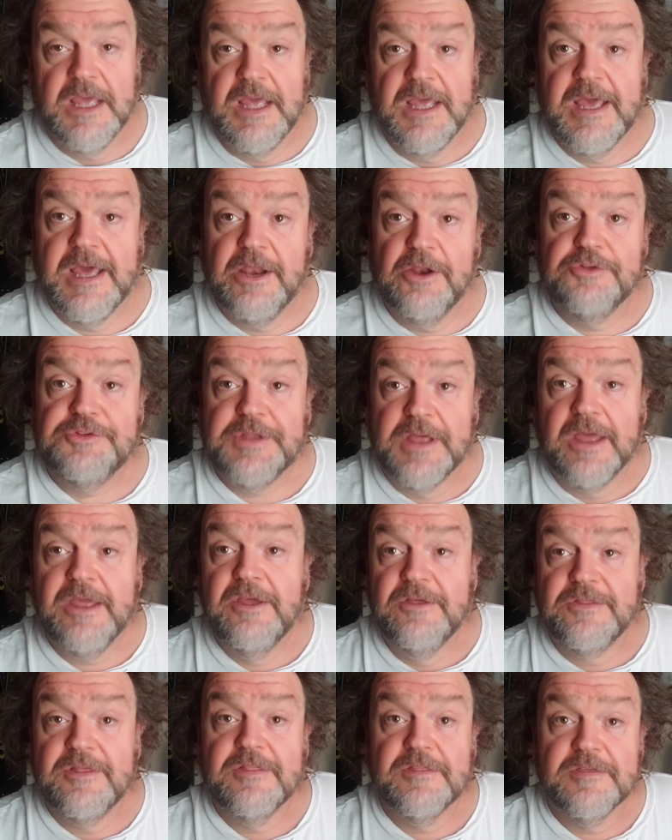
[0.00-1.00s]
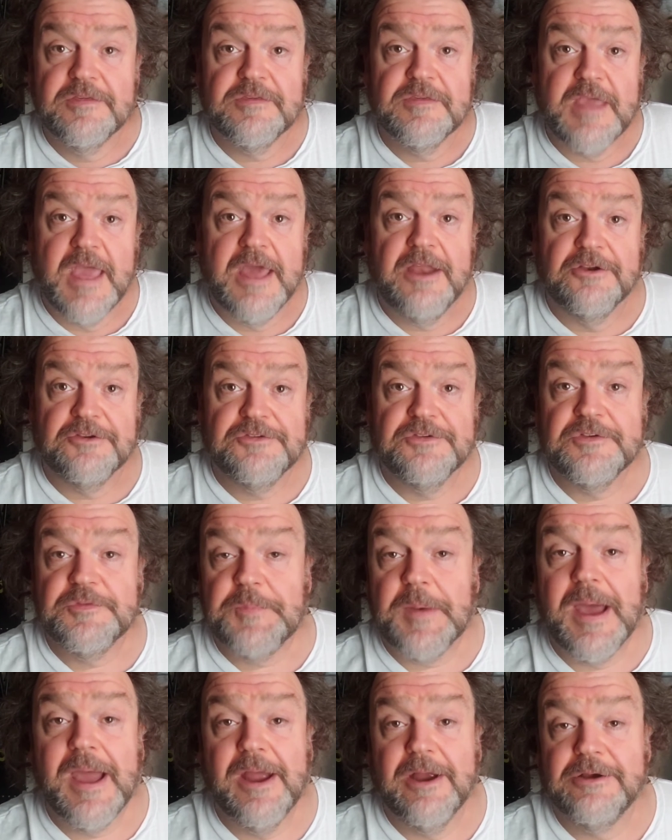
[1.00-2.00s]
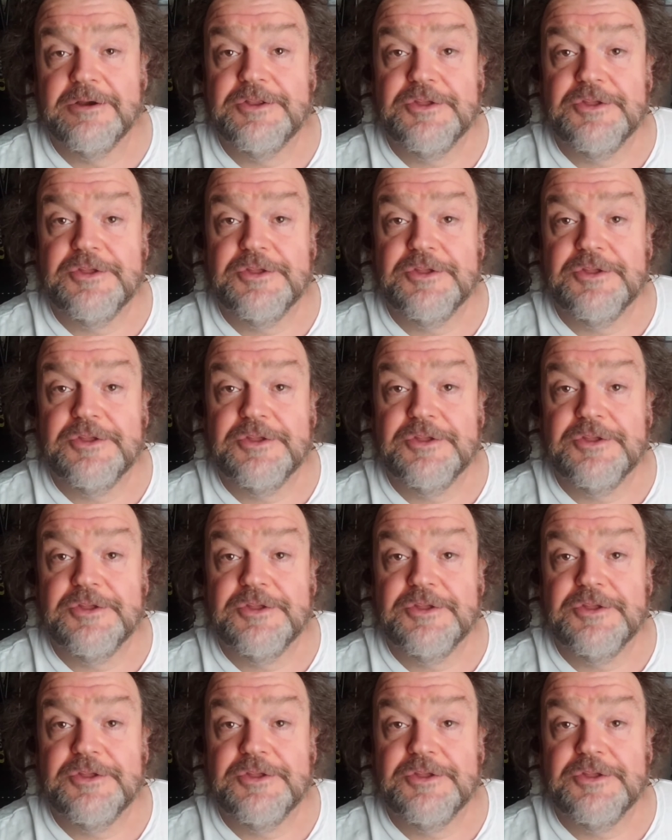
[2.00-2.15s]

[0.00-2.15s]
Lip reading: It'll tell you that the scanner's expired.